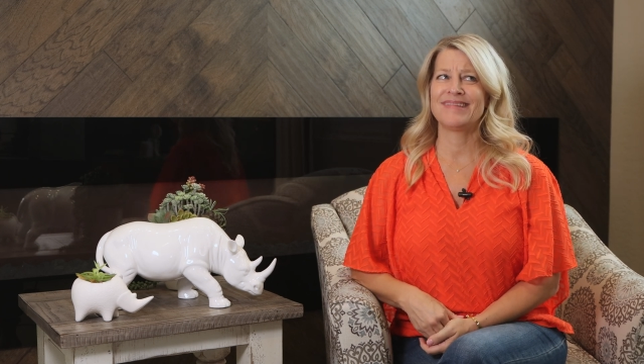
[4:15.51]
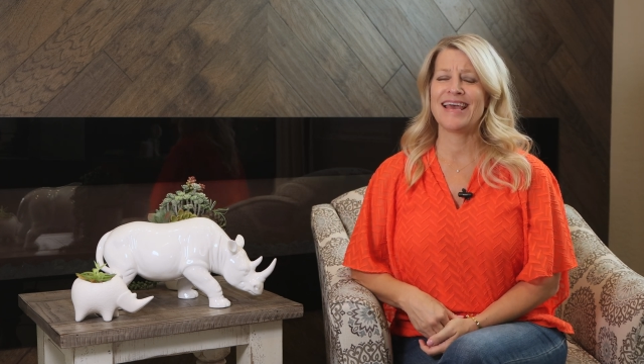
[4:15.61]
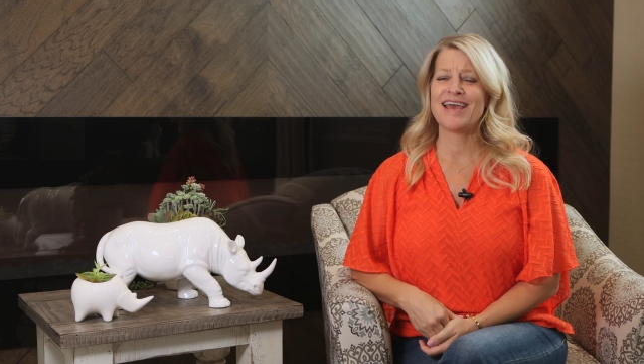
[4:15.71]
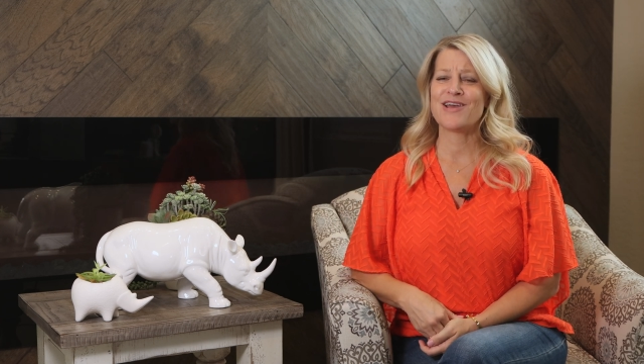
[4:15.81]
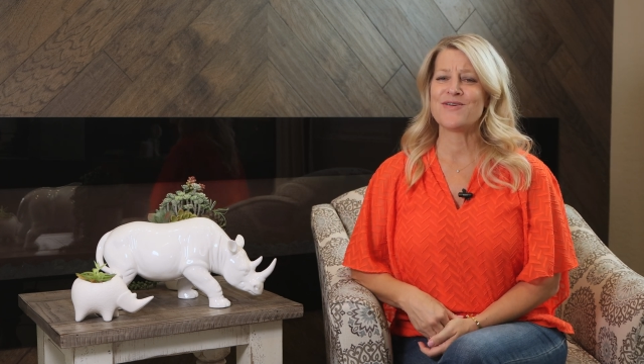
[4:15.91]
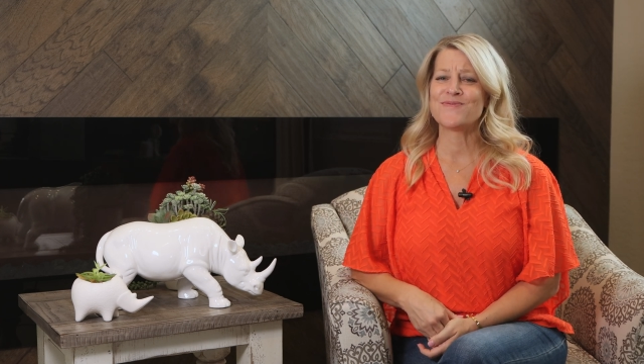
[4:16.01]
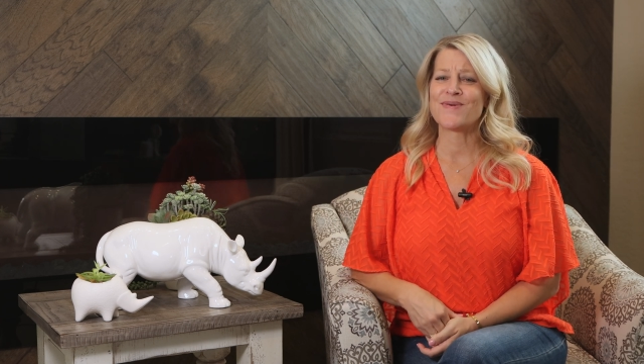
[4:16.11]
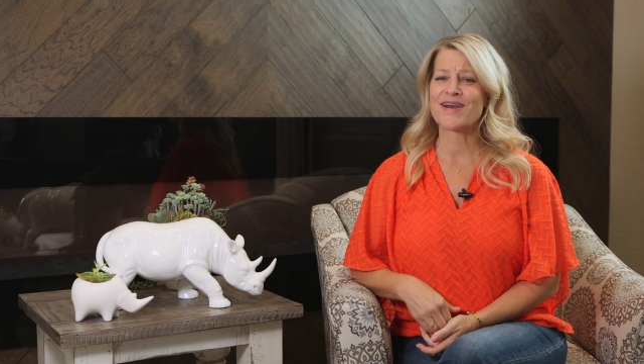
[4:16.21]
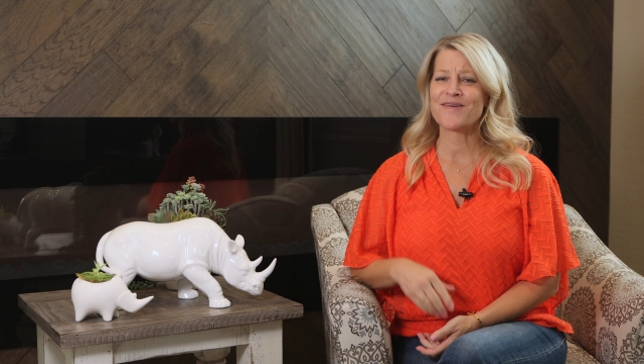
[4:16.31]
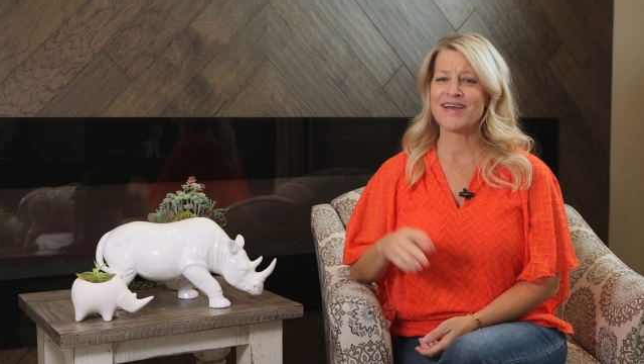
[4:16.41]
hey,
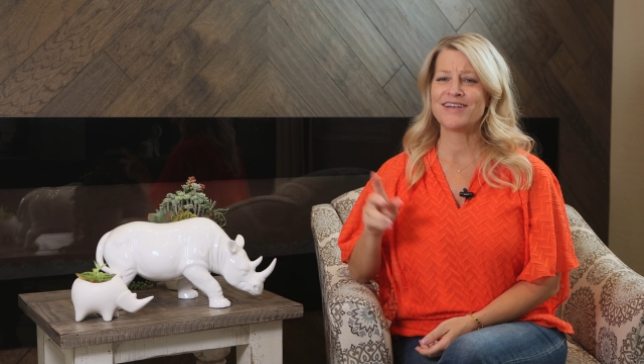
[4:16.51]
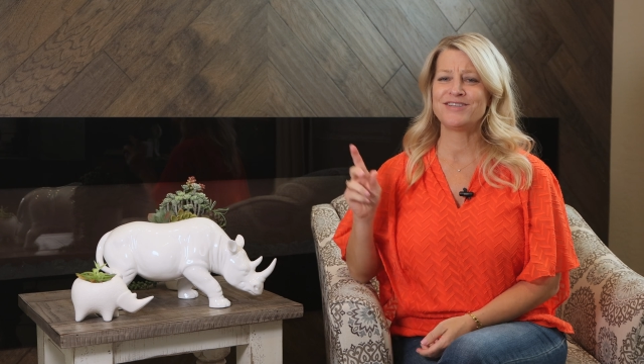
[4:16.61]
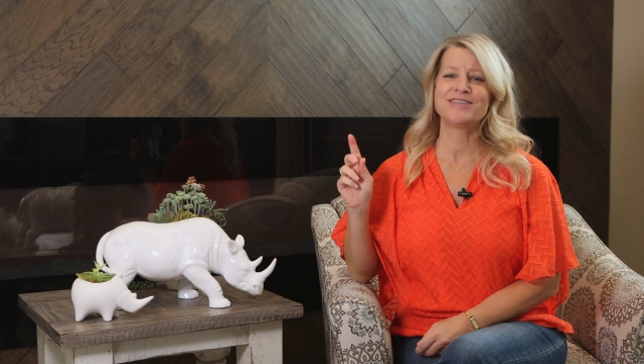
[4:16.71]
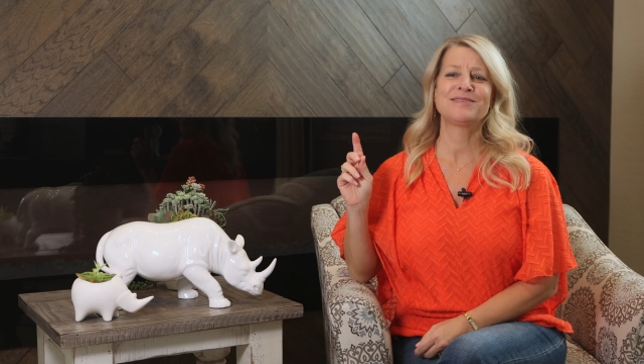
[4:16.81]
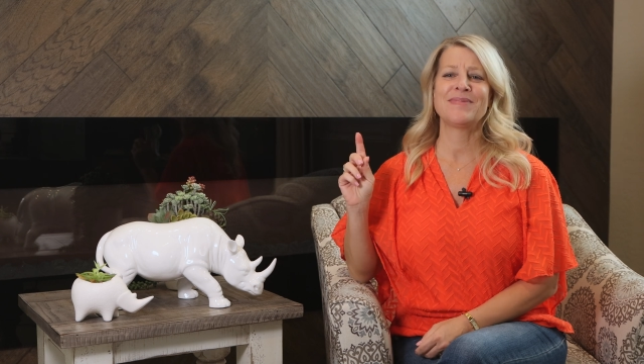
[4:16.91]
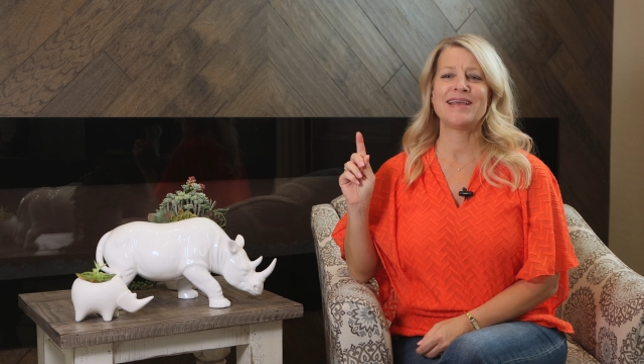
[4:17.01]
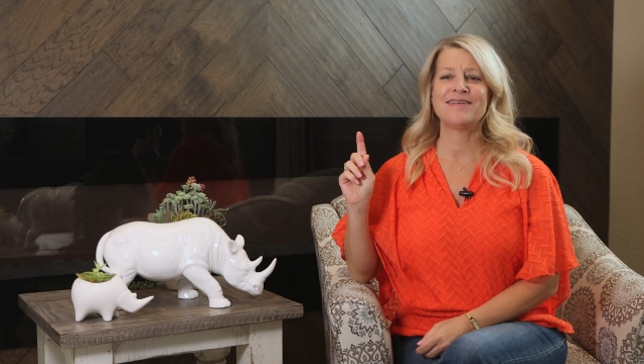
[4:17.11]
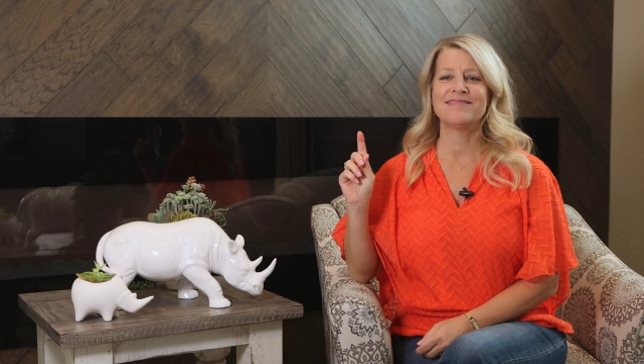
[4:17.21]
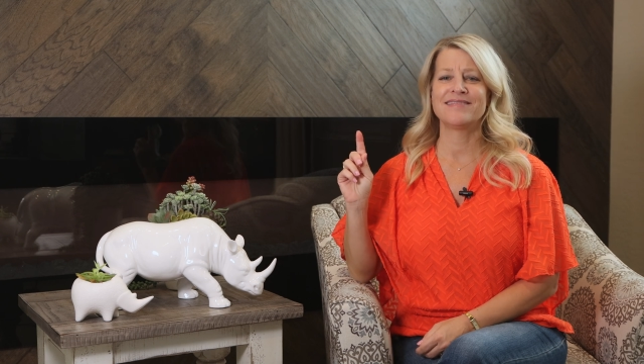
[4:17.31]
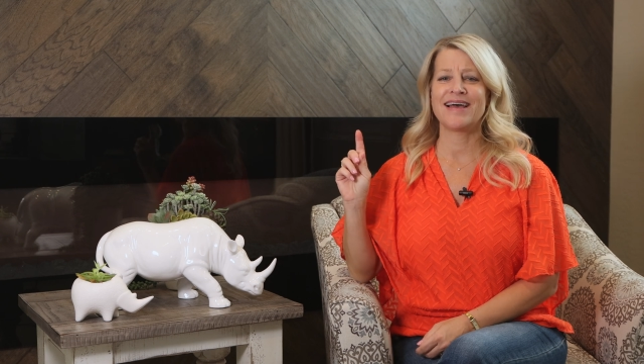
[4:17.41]
why don't I just
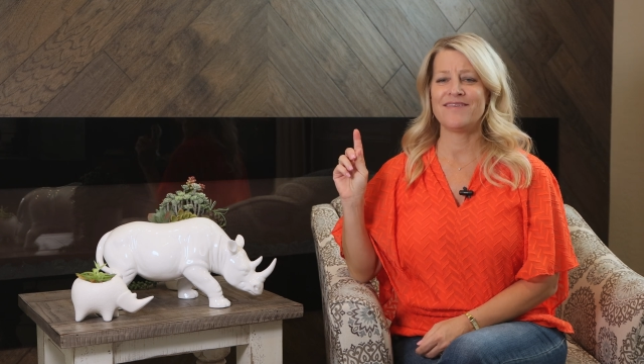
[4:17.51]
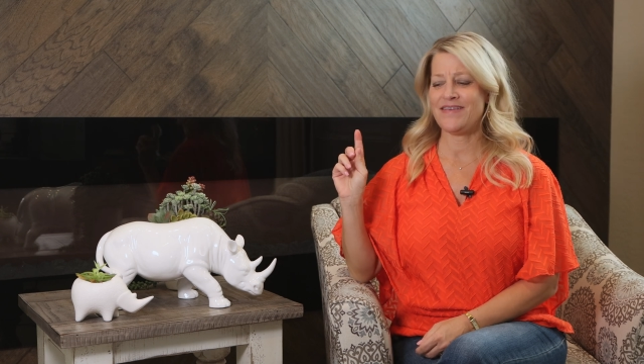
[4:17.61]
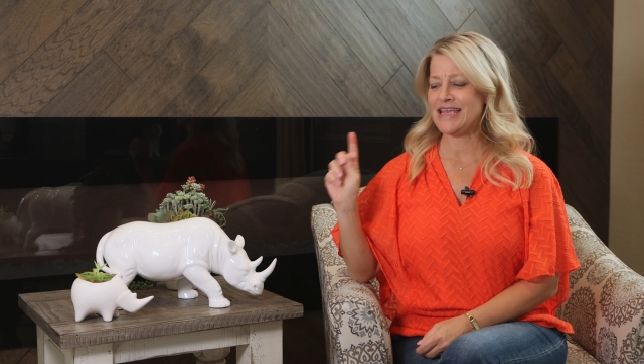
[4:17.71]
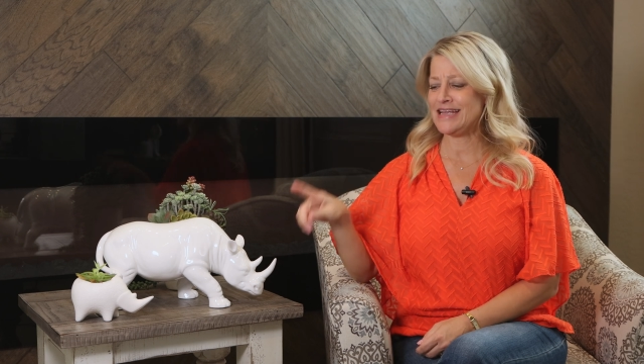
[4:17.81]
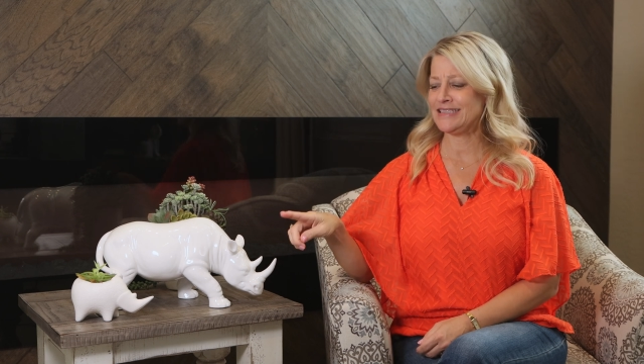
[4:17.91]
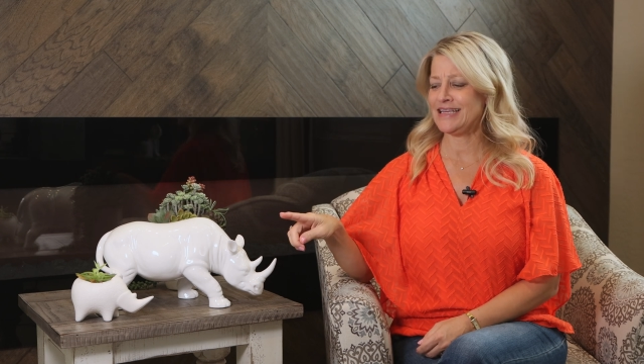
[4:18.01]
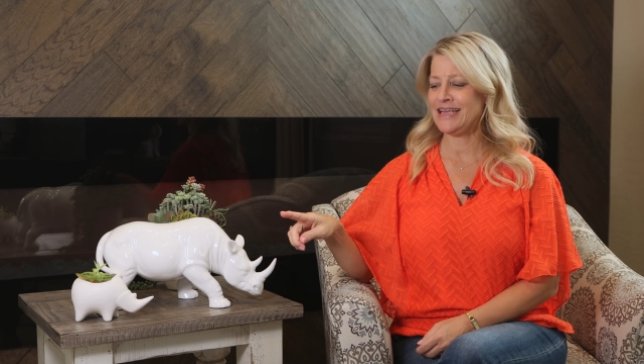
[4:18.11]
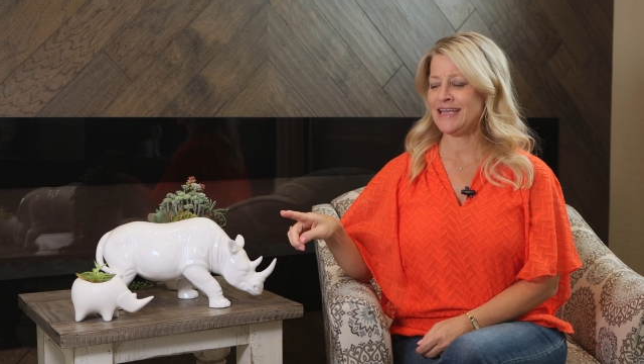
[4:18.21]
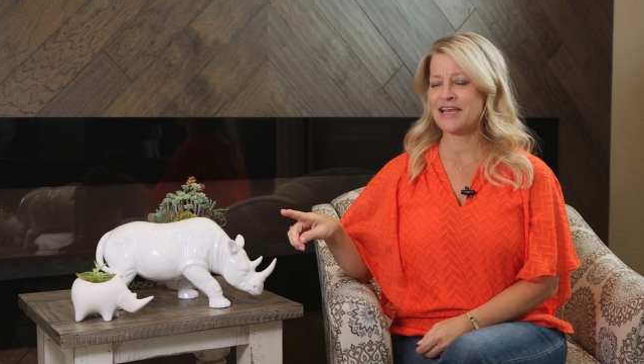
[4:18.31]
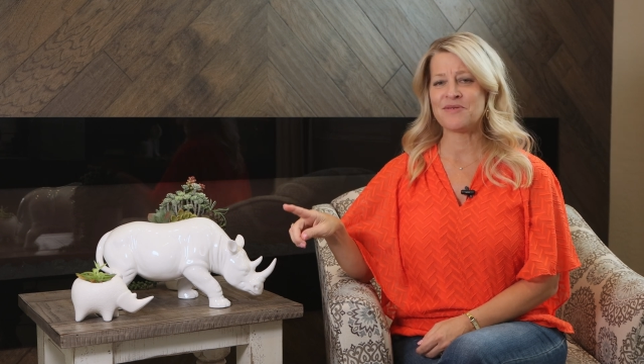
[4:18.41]
make life
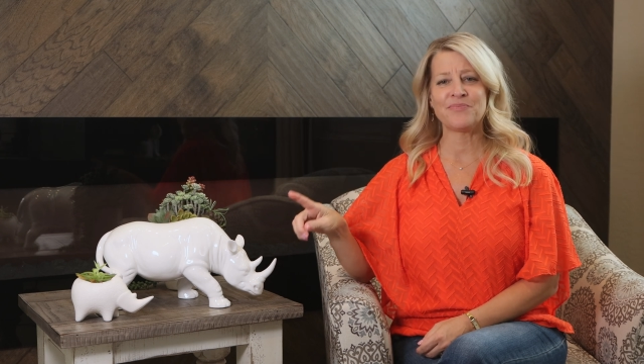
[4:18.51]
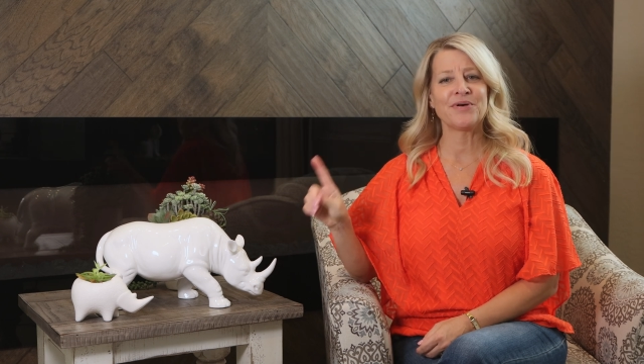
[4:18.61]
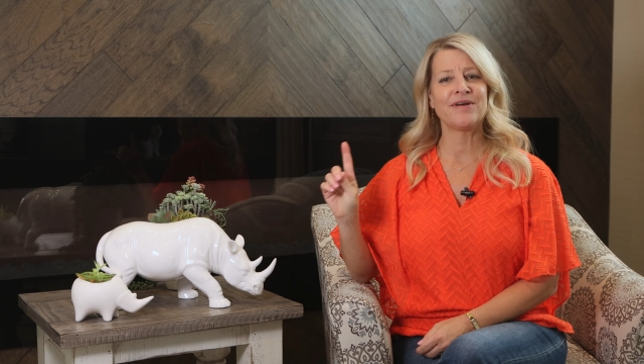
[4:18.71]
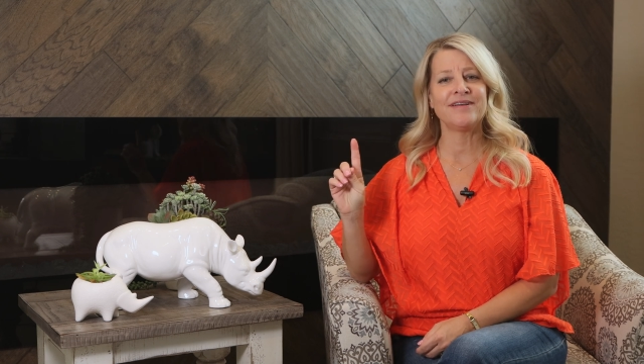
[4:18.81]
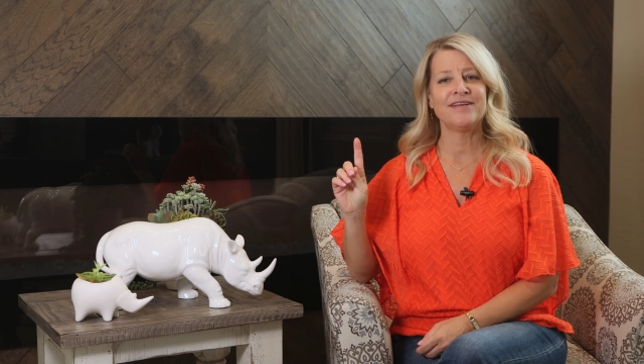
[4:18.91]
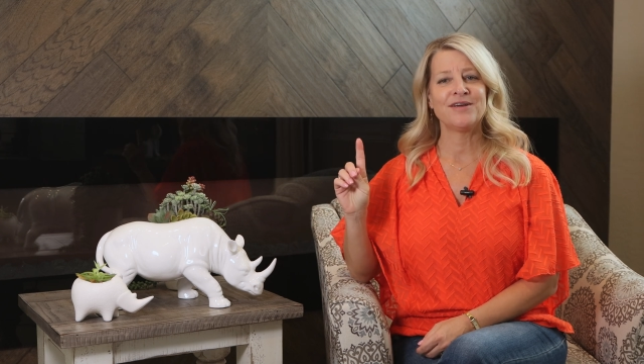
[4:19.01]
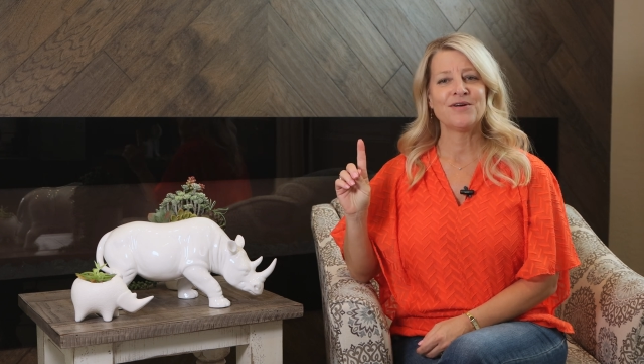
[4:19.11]
easy and put